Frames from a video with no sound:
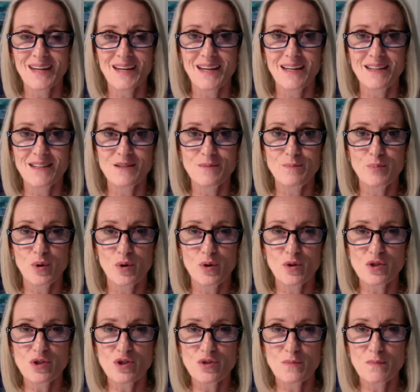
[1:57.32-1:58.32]
It's brought
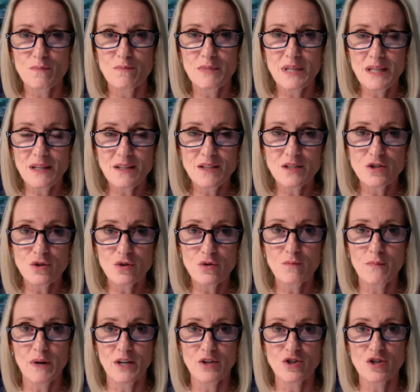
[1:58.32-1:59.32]
me so
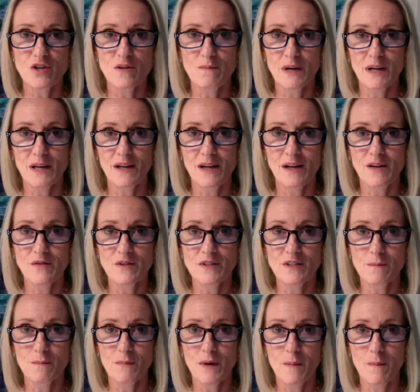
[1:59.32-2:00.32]
much in my life as
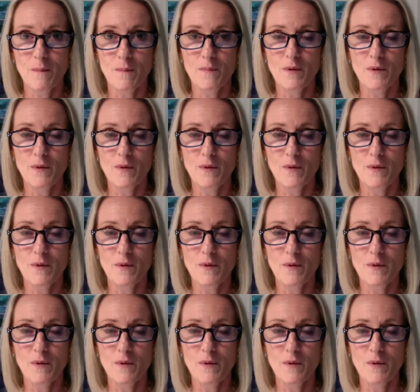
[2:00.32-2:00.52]
a mum,